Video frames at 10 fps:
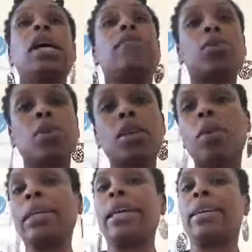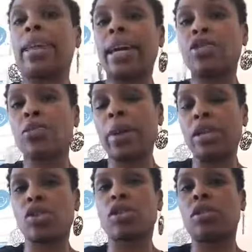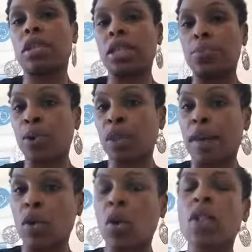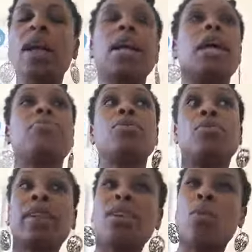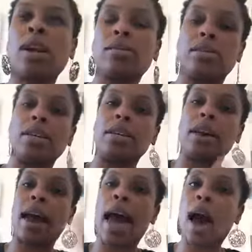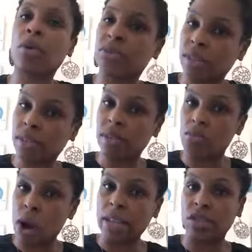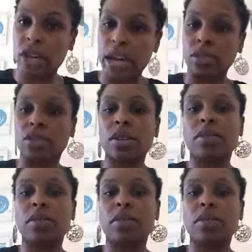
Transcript: if you really want to engage your patients on a deeper level, if you really want to see health system-wide change.